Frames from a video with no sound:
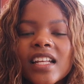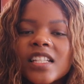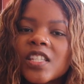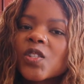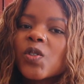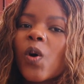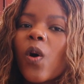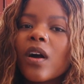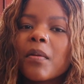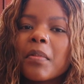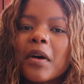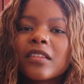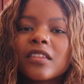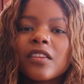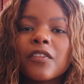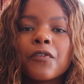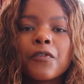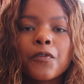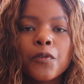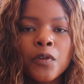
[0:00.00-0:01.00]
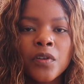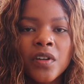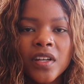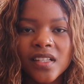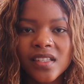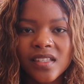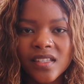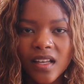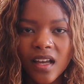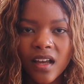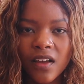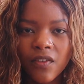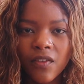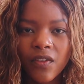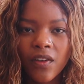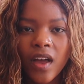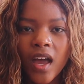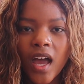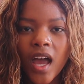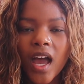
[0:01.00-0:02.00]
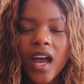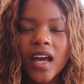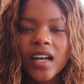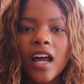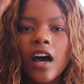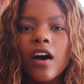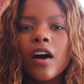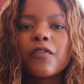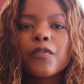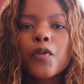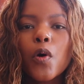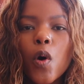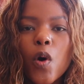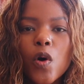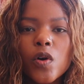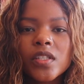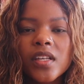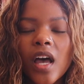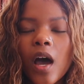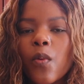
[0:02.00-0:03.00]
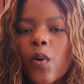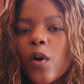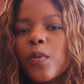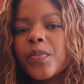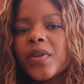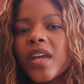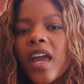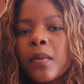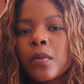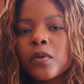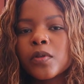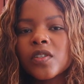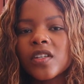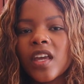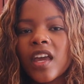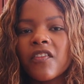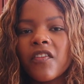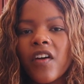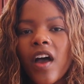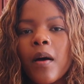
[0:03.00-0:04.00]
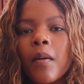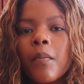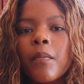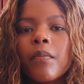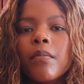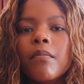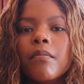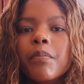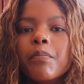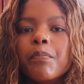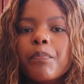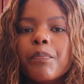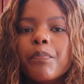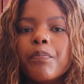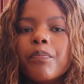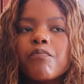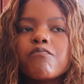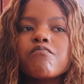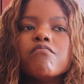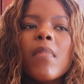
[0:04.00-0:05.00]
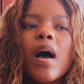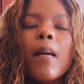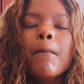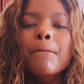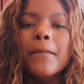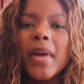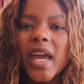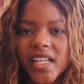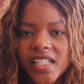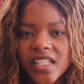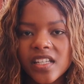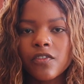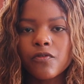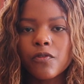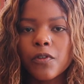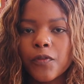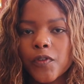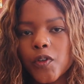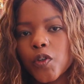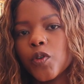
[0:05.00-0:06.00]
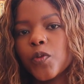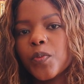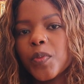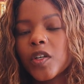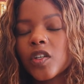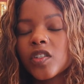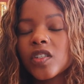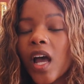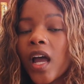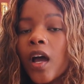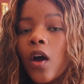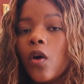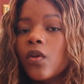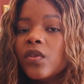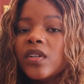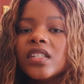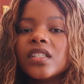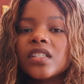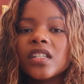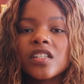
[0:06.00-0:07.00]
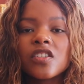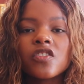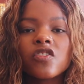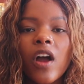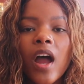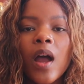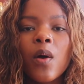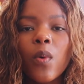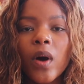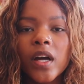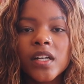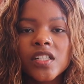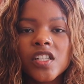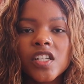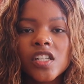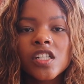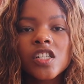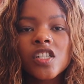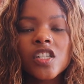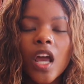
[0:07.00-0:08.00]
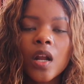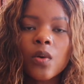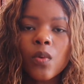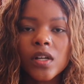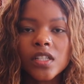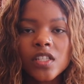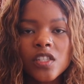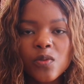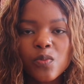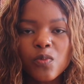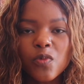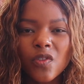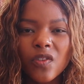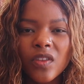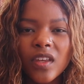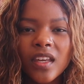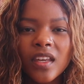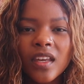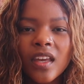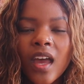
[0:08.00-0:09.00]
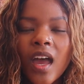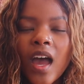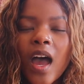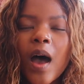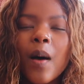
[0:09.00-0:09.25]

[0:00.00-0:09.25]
Let's talk about the food itself. Now, of course, I won't be able to give an amazing review because I only did try one dish and one smoothie.